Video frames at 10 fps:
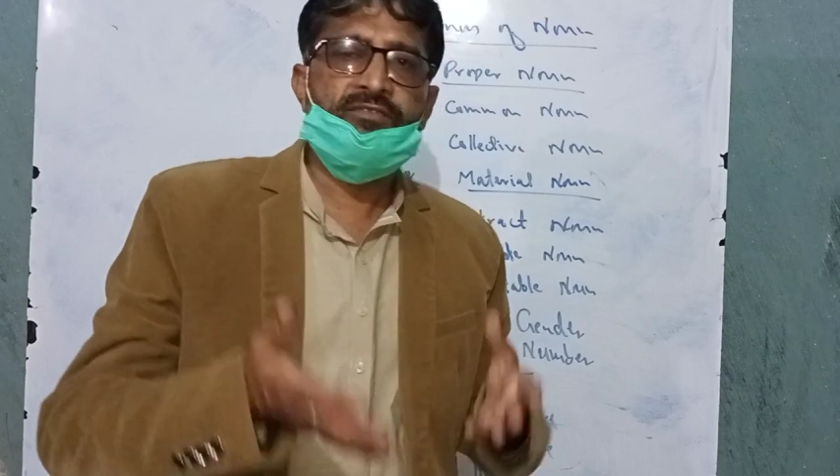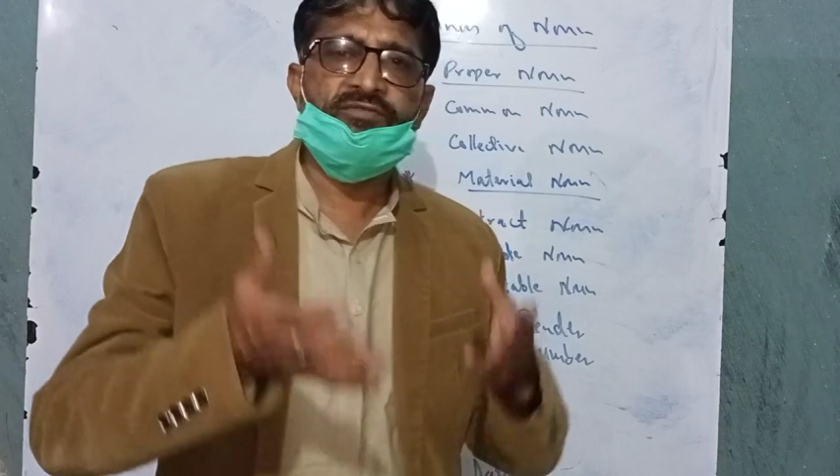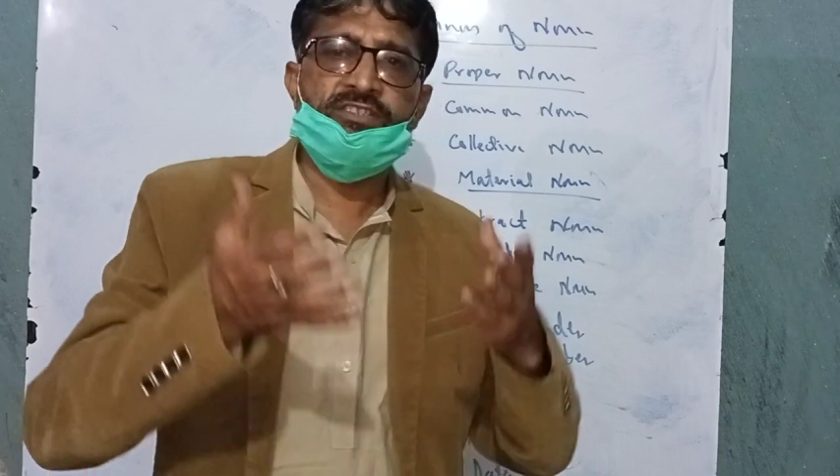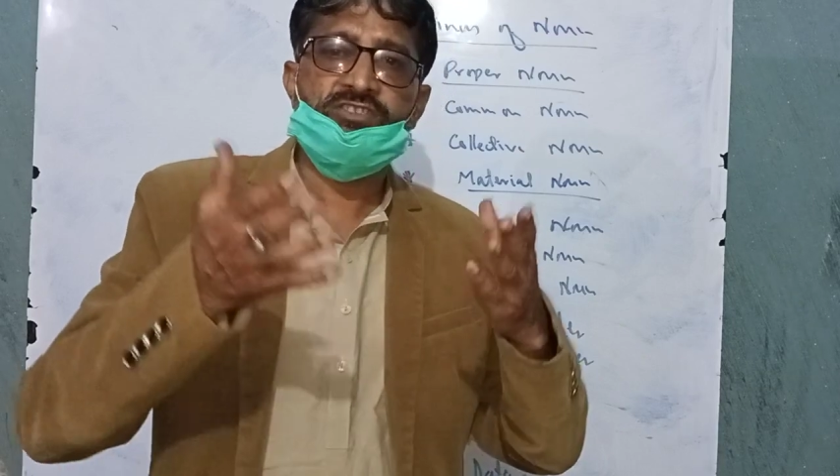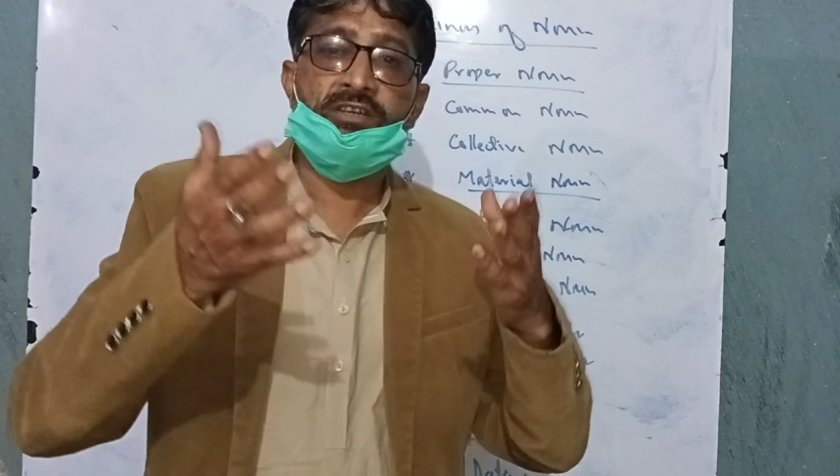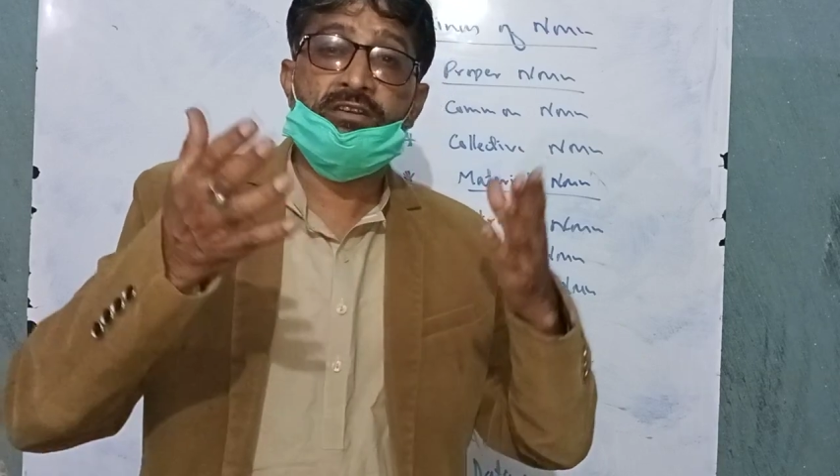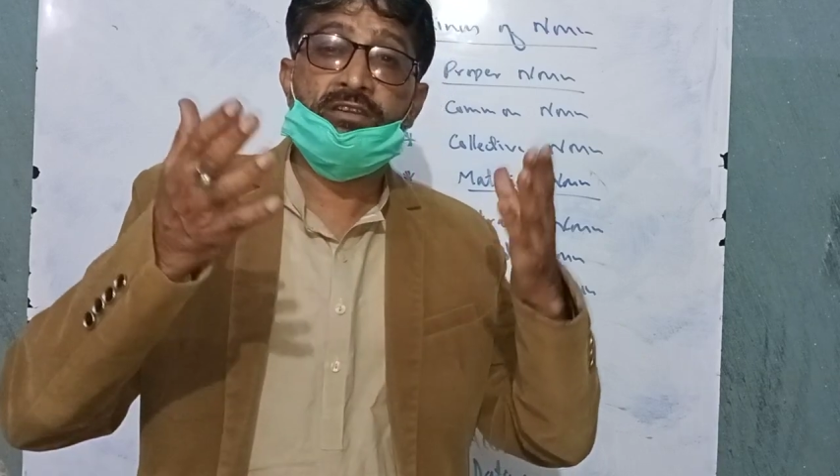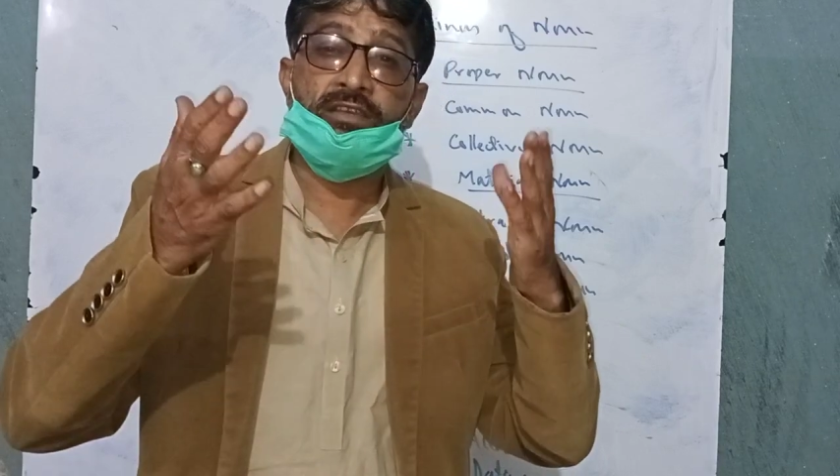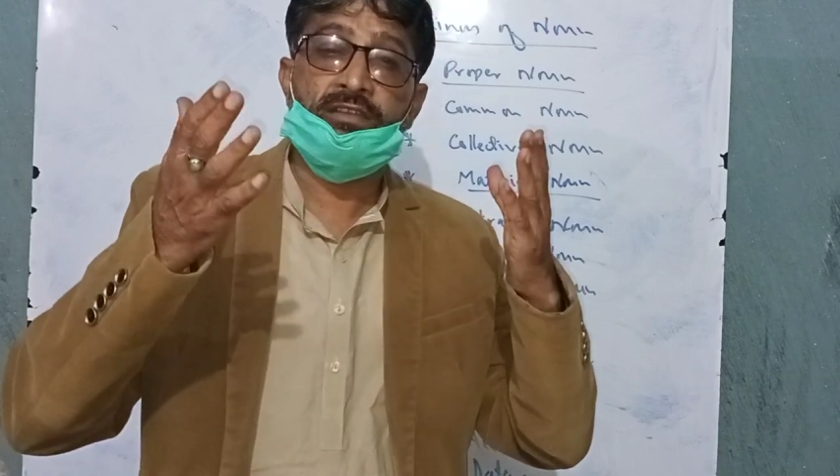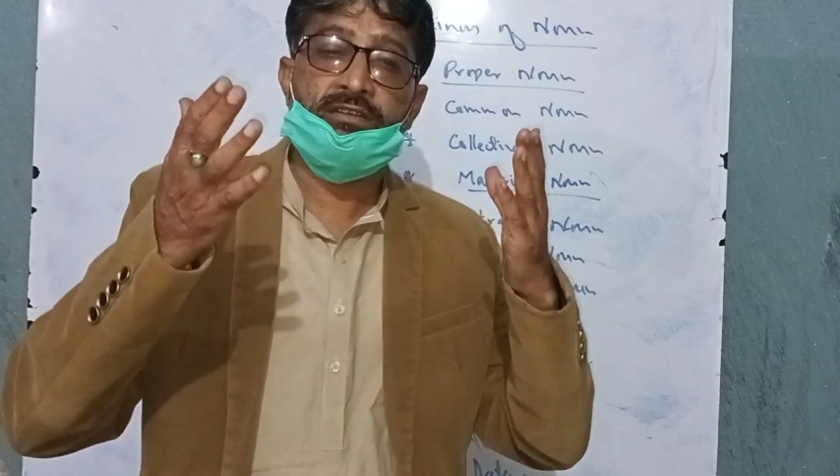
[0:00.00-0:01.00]
which
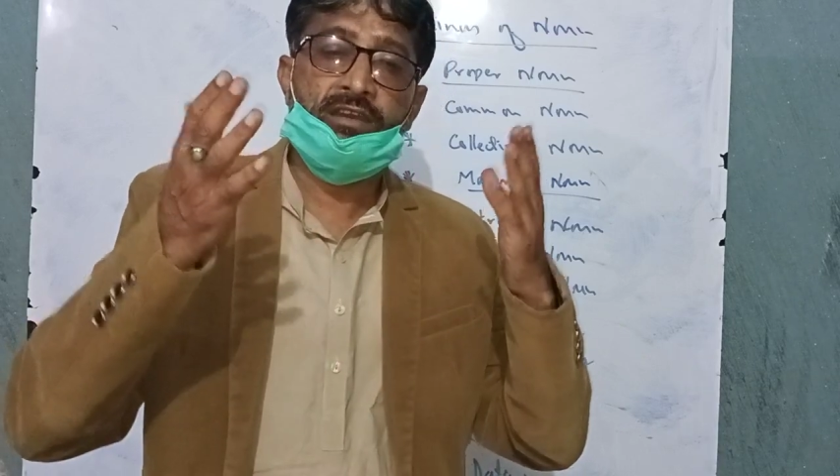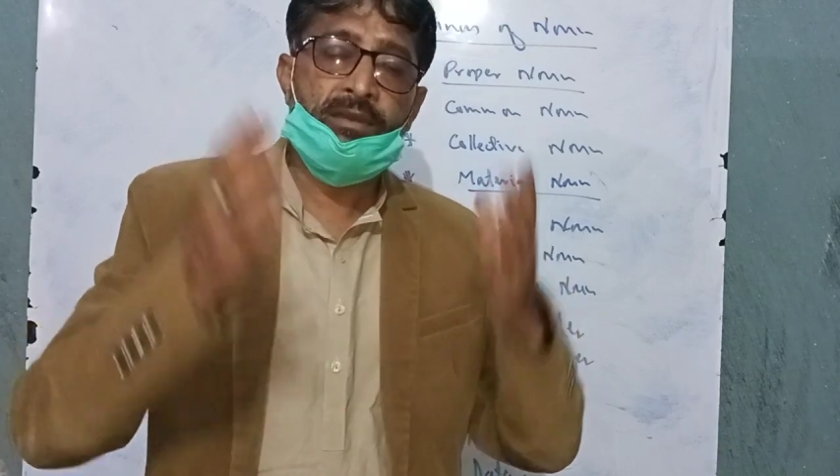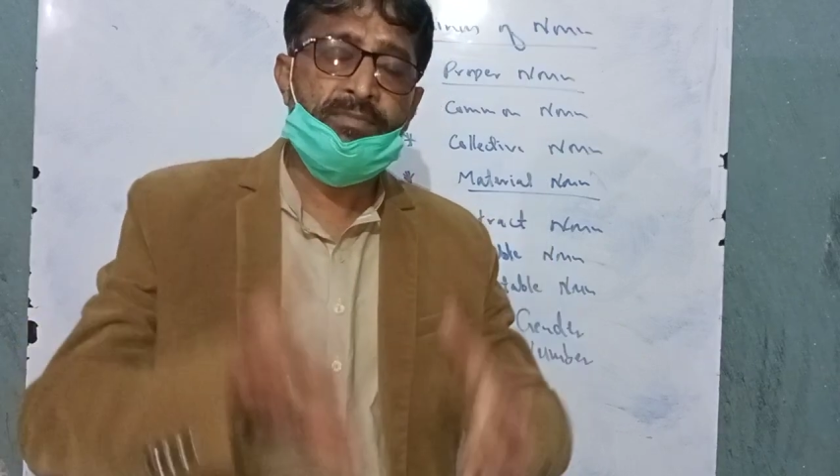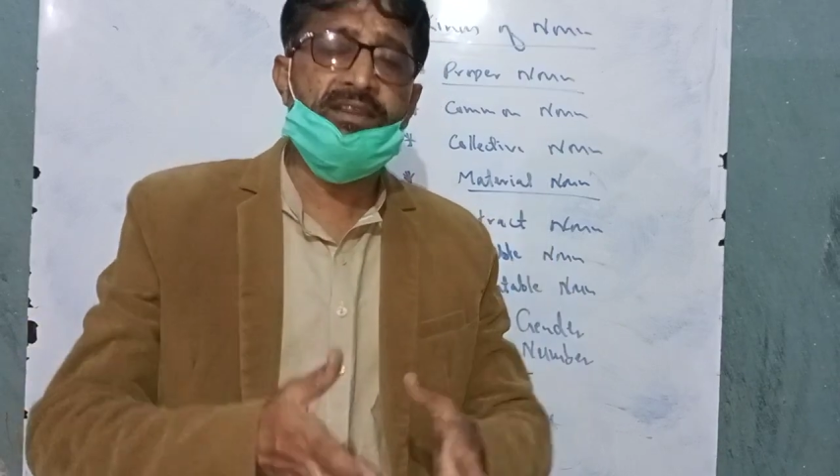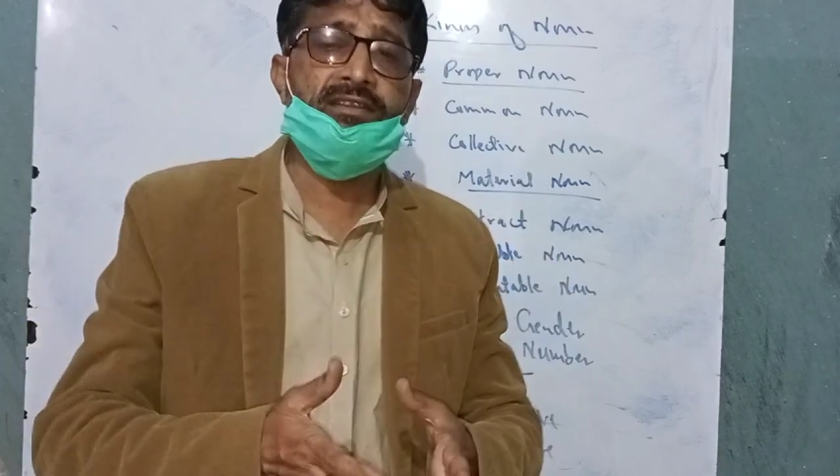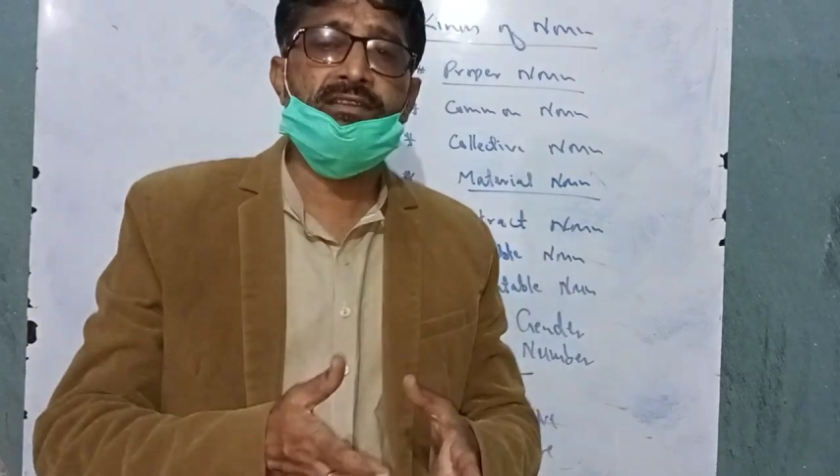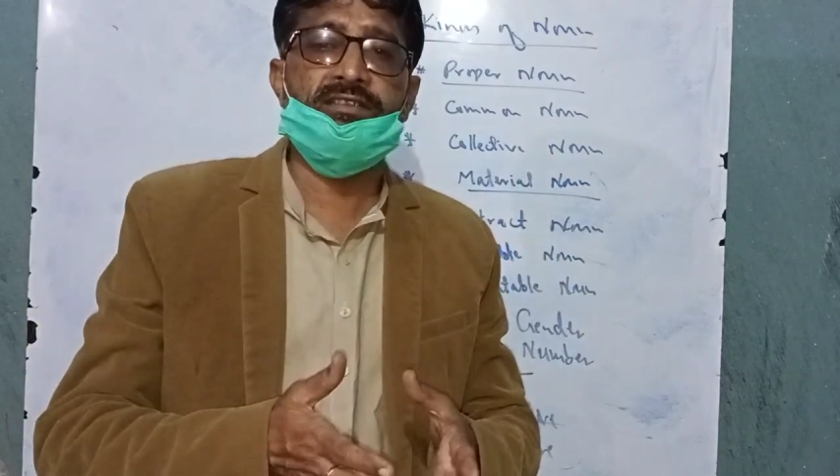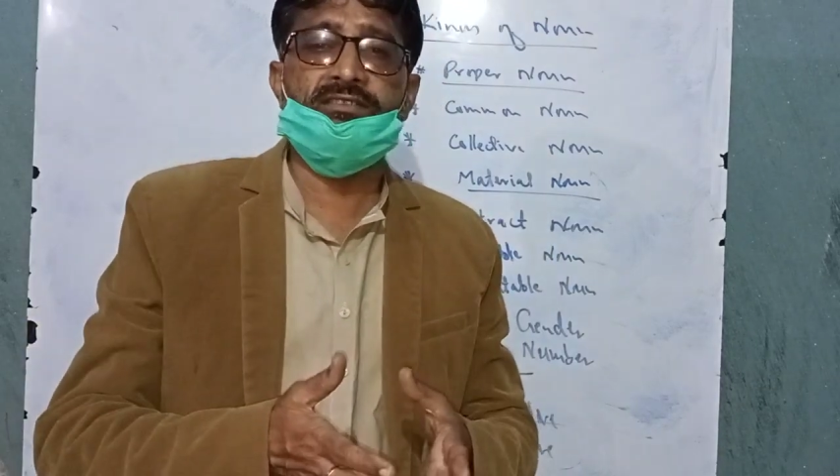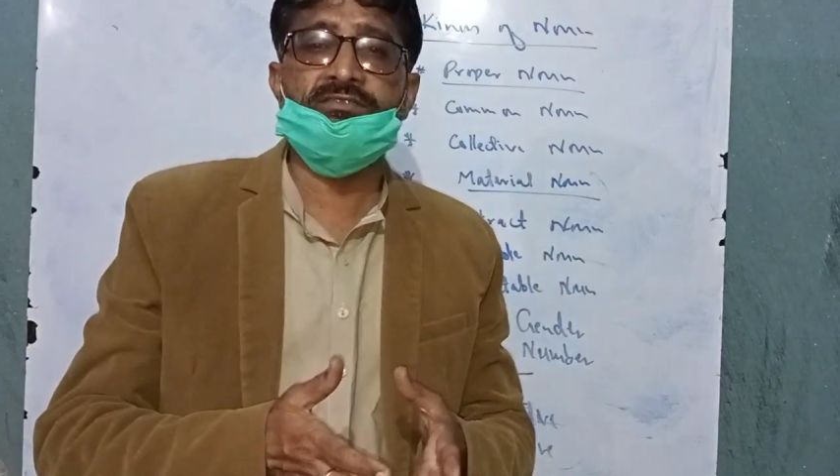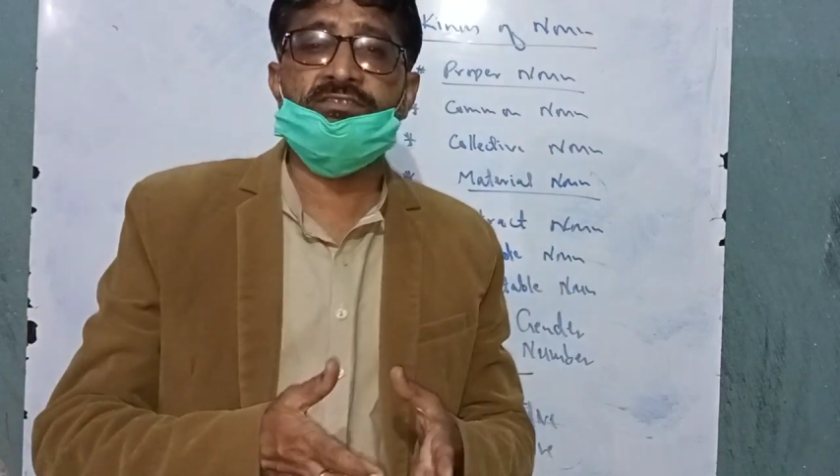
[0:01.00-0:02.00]
are in
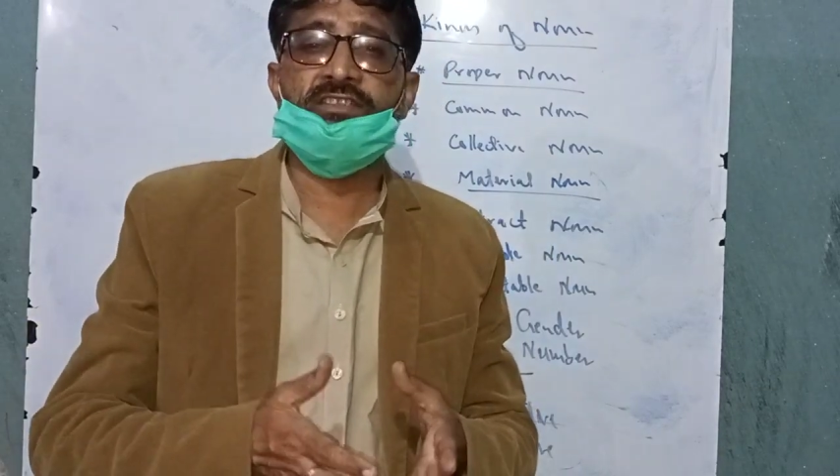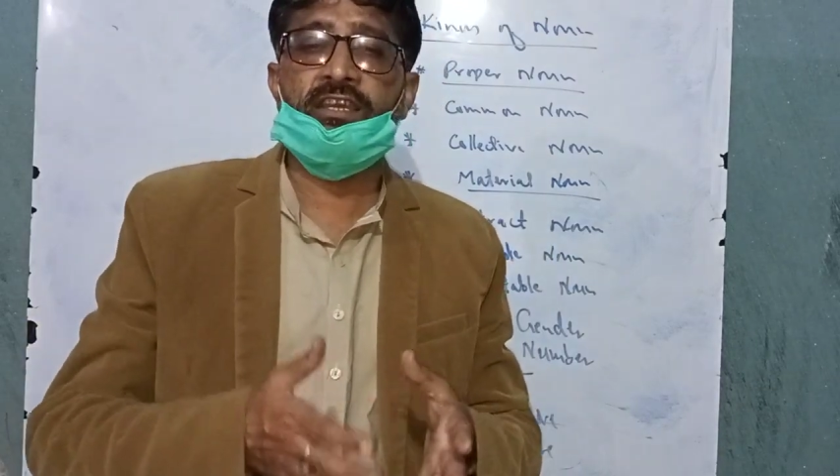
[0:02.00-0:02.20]
abundance,